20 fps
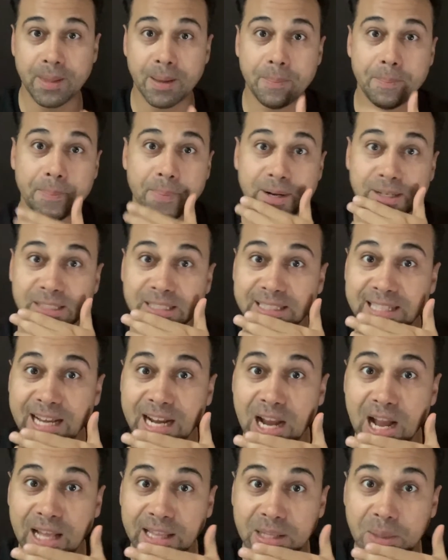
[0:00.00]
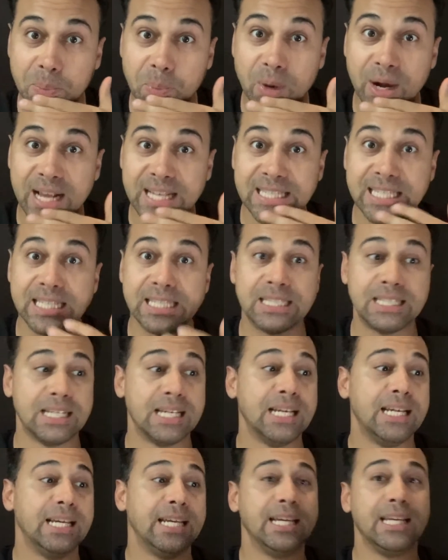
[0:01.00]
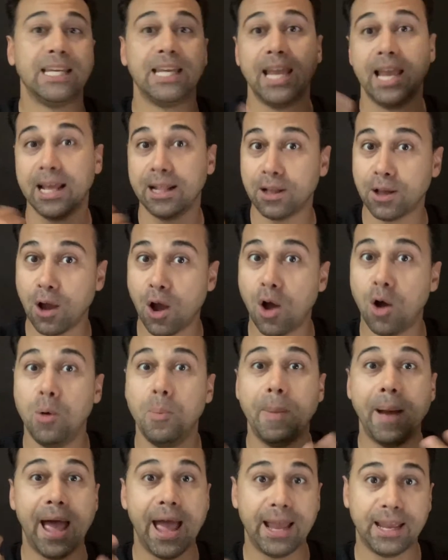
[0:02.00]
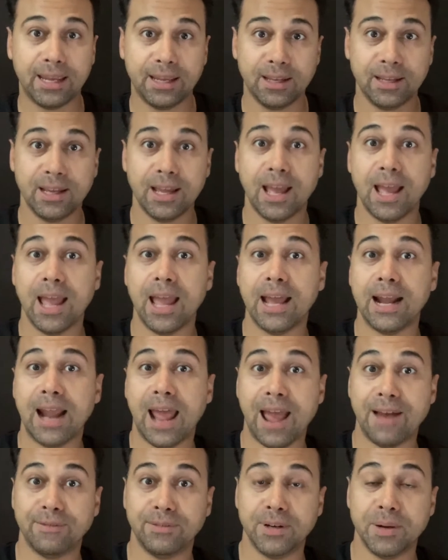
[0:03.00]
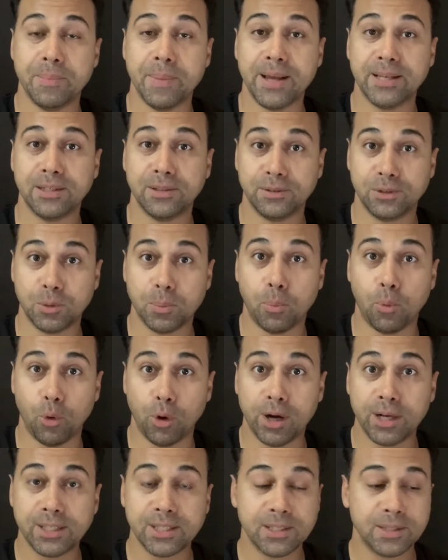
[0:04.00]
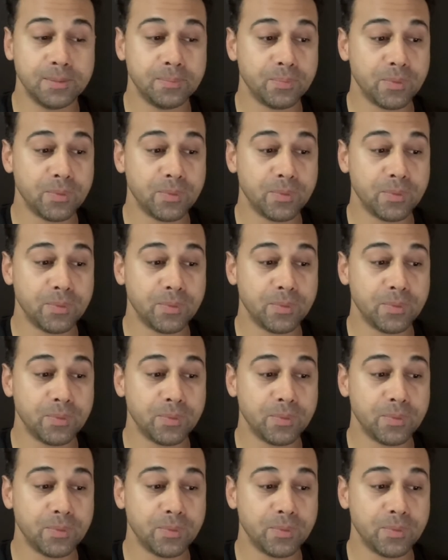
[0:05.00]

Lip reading: person that got the presents can call back and have an amazing support.